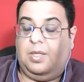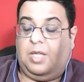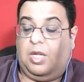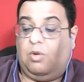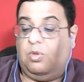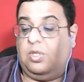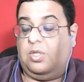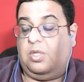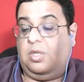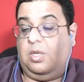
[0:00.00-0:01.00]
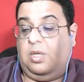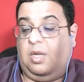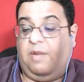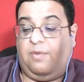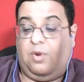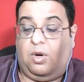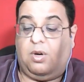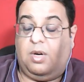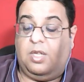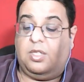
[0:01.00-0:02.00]
they use, uh, if
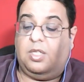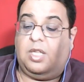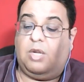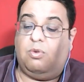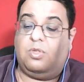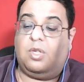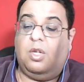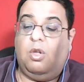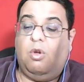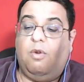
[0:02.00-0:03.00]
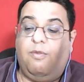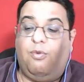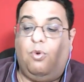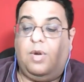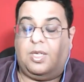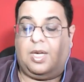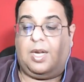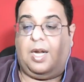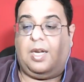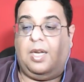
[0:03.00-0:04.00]
not religion, they use food as a
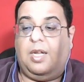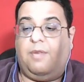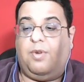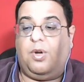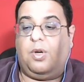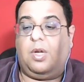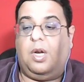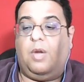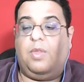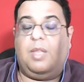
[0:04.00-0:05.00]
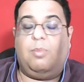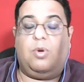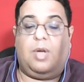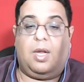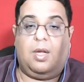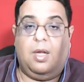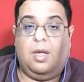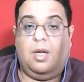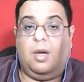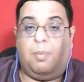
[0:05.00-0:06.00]
criteria for not allowing them to take
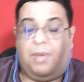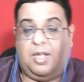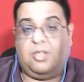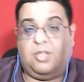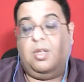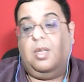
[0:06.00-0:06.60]
a place.